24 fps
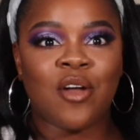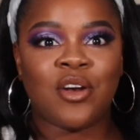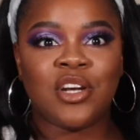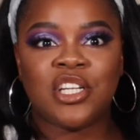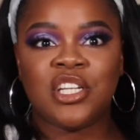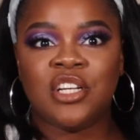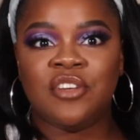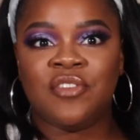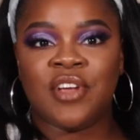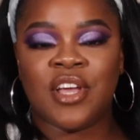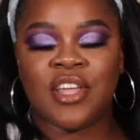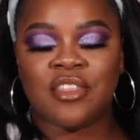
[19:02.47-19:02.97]
did
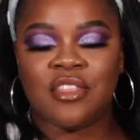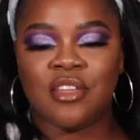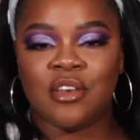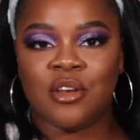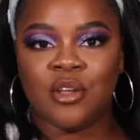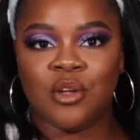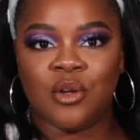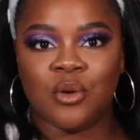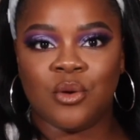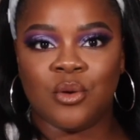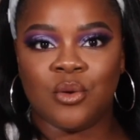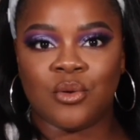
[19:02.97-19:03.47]
she get the
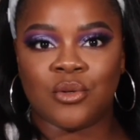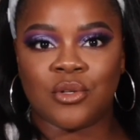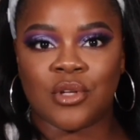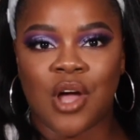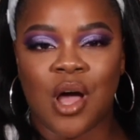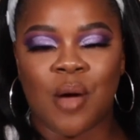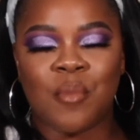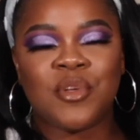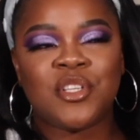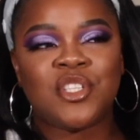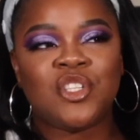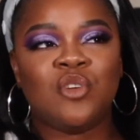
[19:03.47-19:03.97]
news?
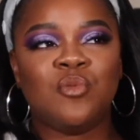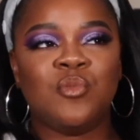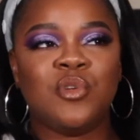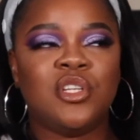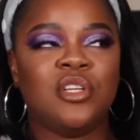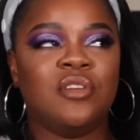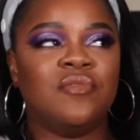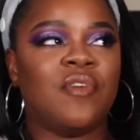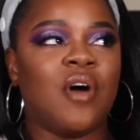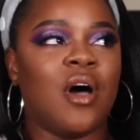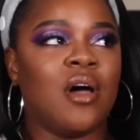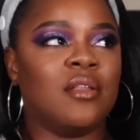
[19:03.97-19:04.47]
I'm assuming
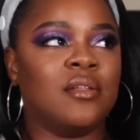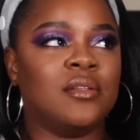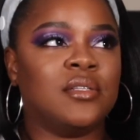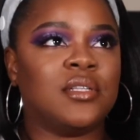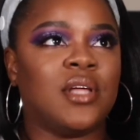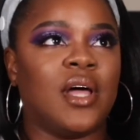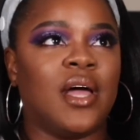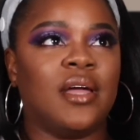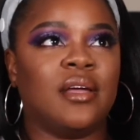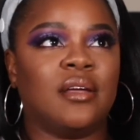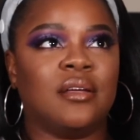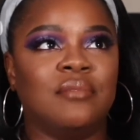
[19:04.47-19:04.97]
she follows
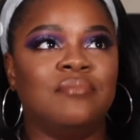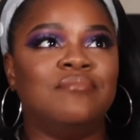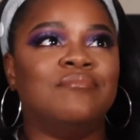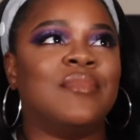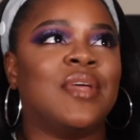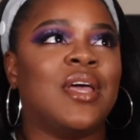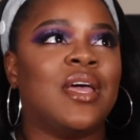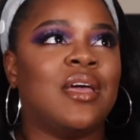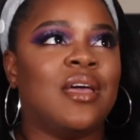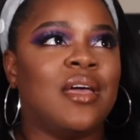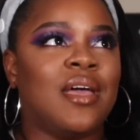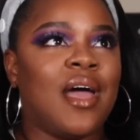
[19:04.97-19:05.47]
like
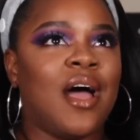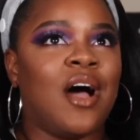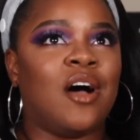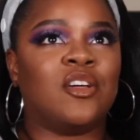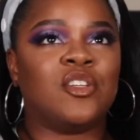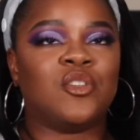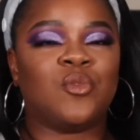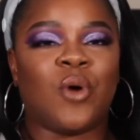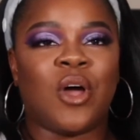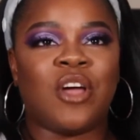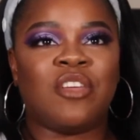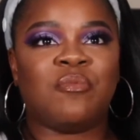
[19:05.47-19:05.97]

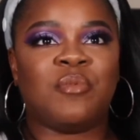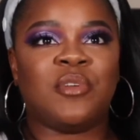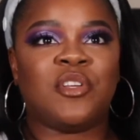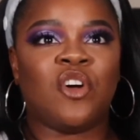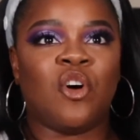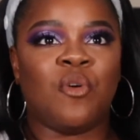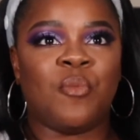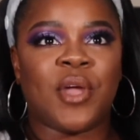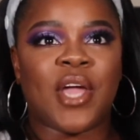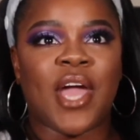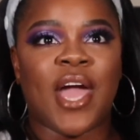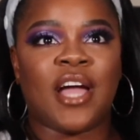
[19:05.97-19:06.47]
Housewives of
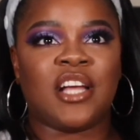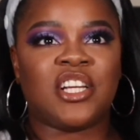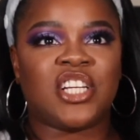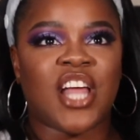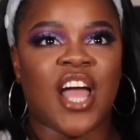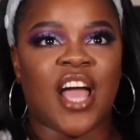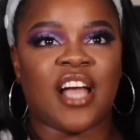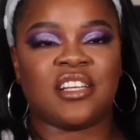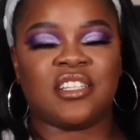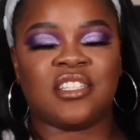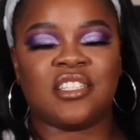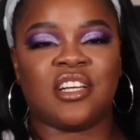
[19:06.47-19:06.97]
Potomac
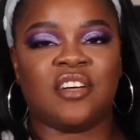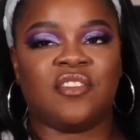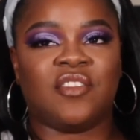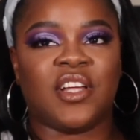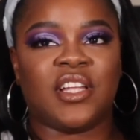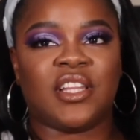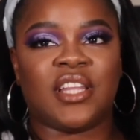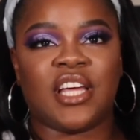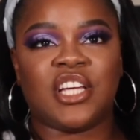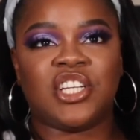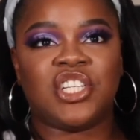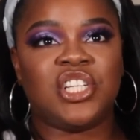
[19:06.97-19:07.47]
hashtags and stuff
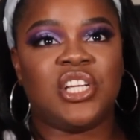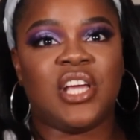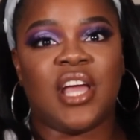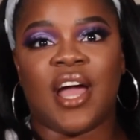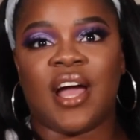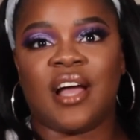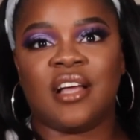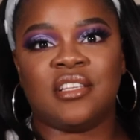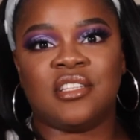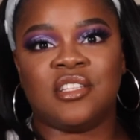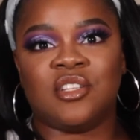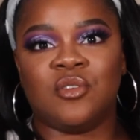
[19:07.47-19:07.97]
like that. She
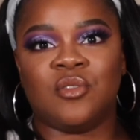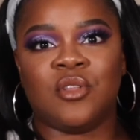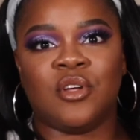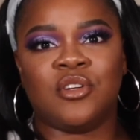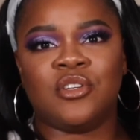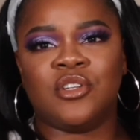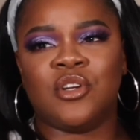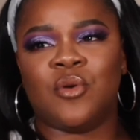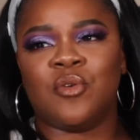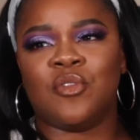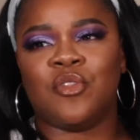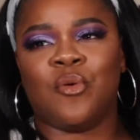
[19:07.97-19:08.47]
has to. There's
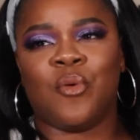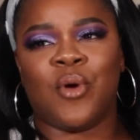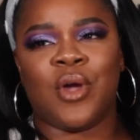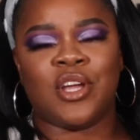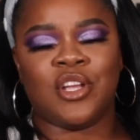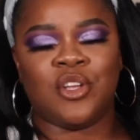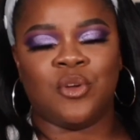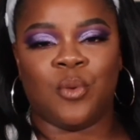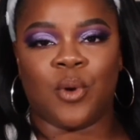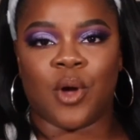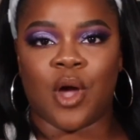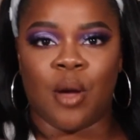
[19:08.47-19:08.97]
no other way
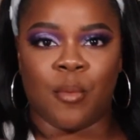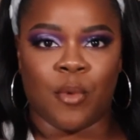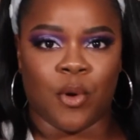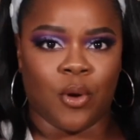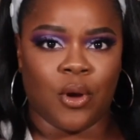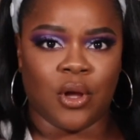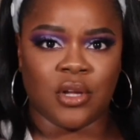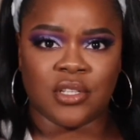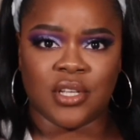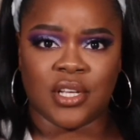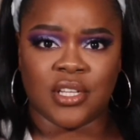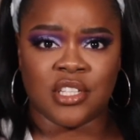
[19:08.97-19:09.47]
you would come
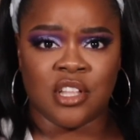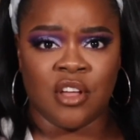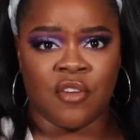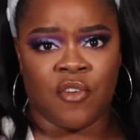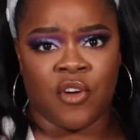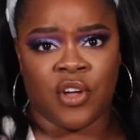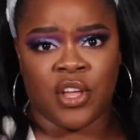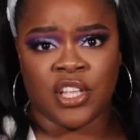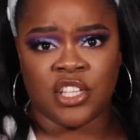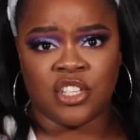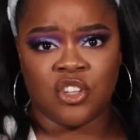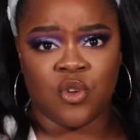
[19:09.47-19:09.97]
across that stuff
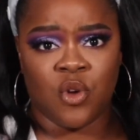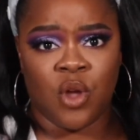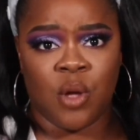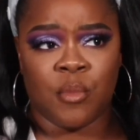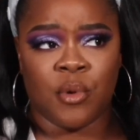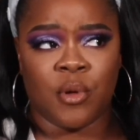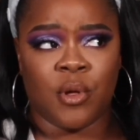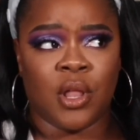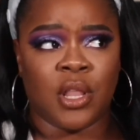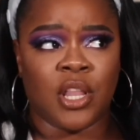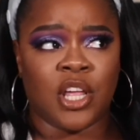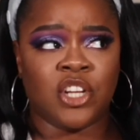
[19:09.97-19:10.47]
on
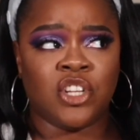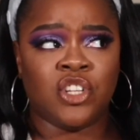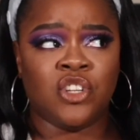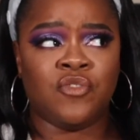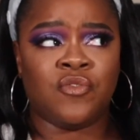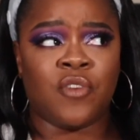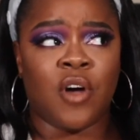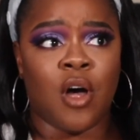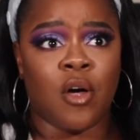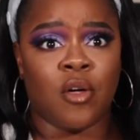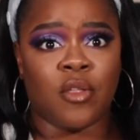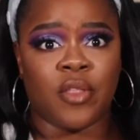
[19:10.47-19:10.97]
Instagram unless you
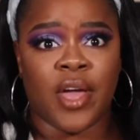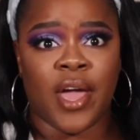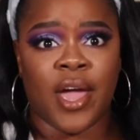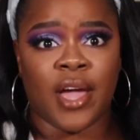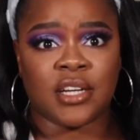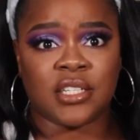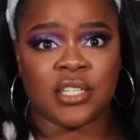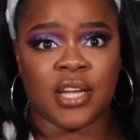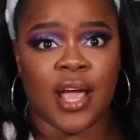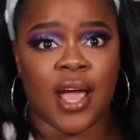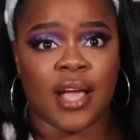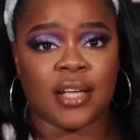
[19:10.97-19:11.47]
follow the
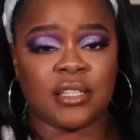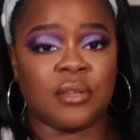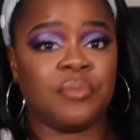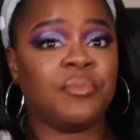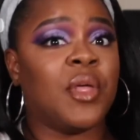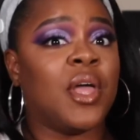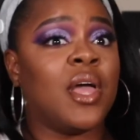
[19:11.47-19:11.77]
hashtags